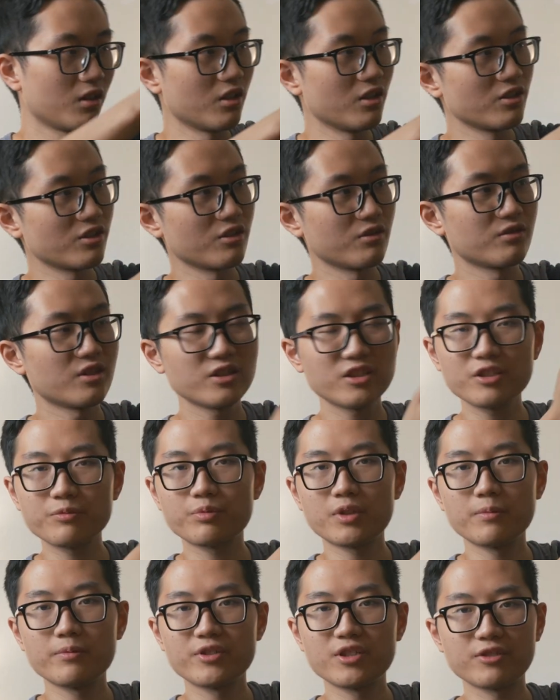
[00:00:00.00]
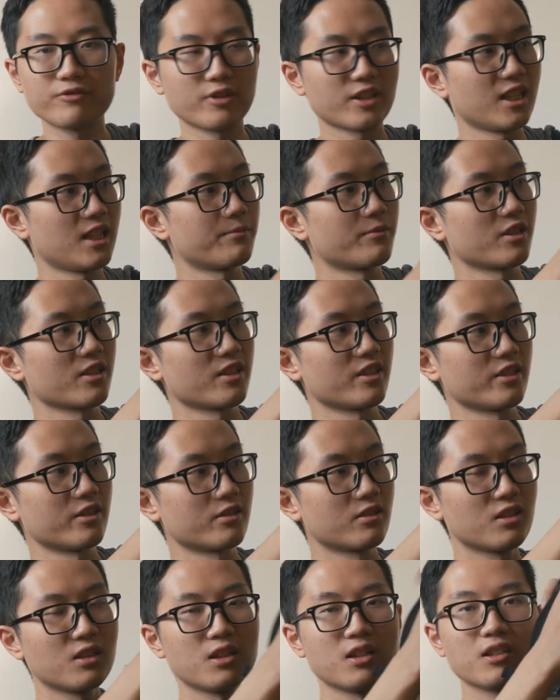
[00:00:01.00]
So this is probably just for camera gear.
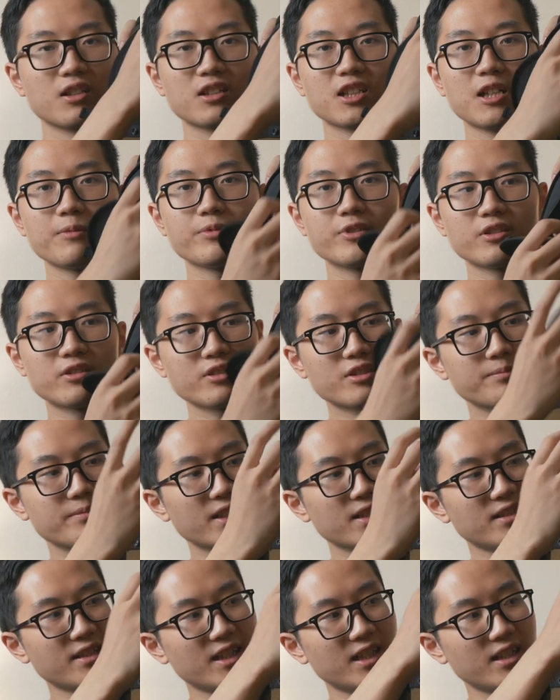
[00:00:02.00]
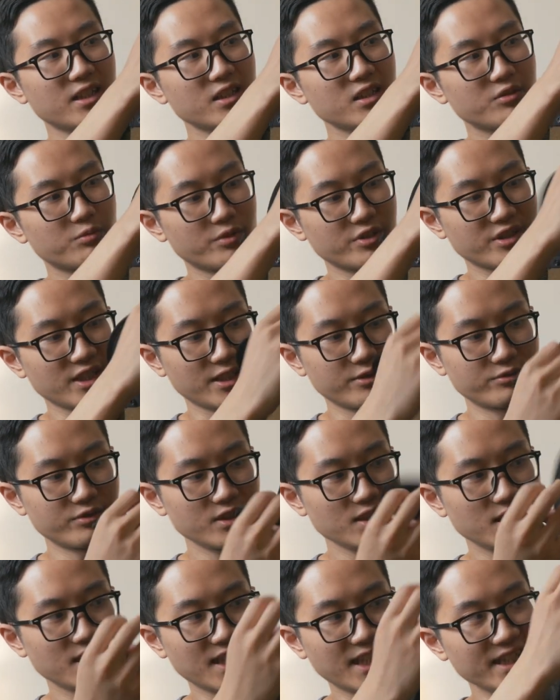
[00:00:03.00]
The top here is magnetic, which I
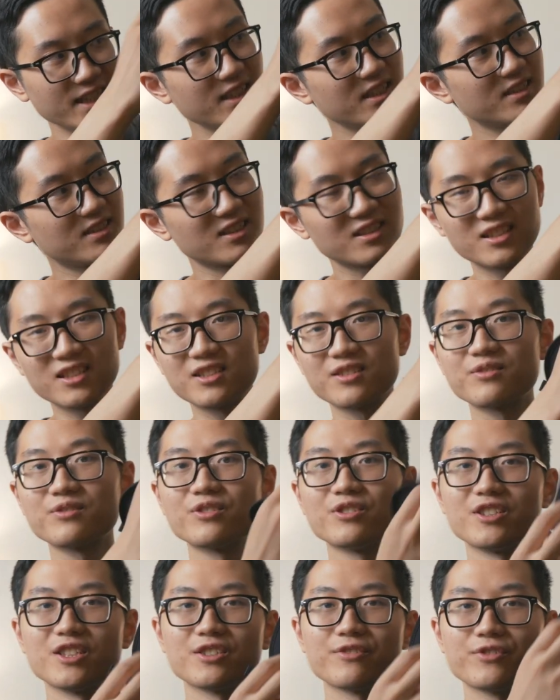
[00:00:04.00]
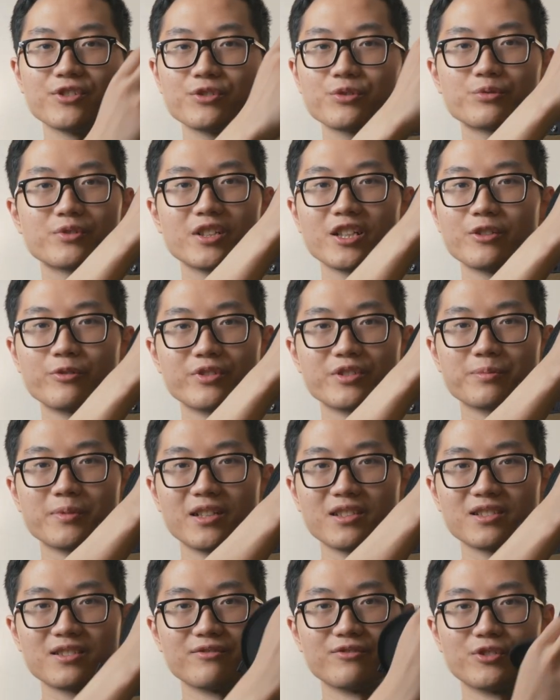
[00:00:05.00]
really like. This feels really
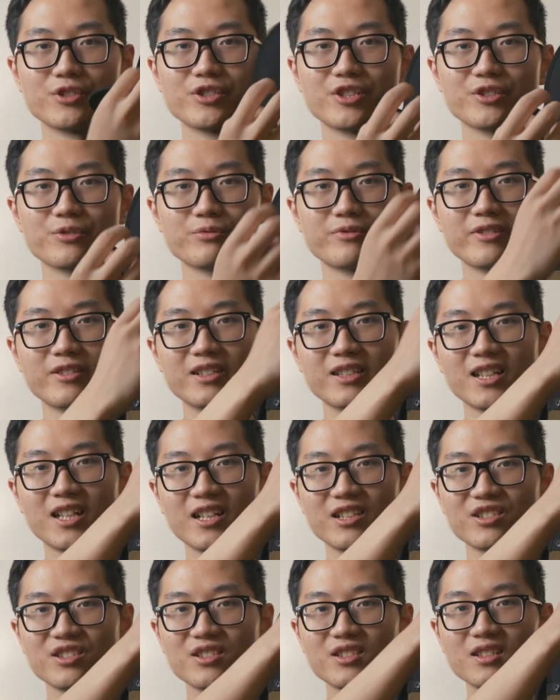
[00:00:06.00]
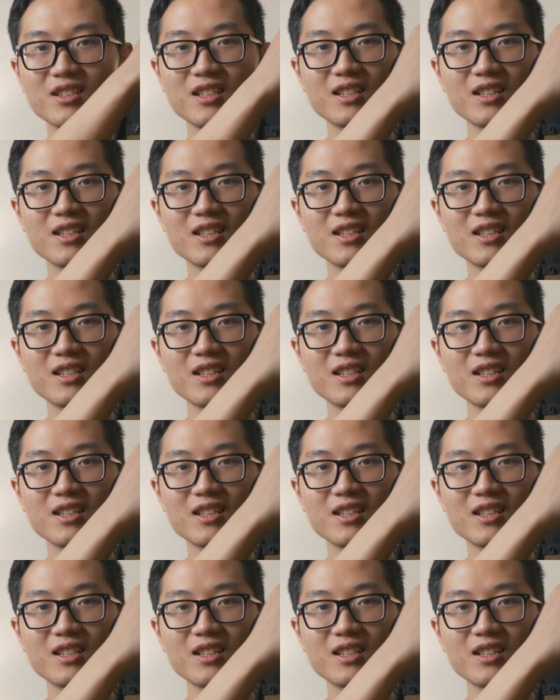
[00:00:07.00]
responsive, which is really nice.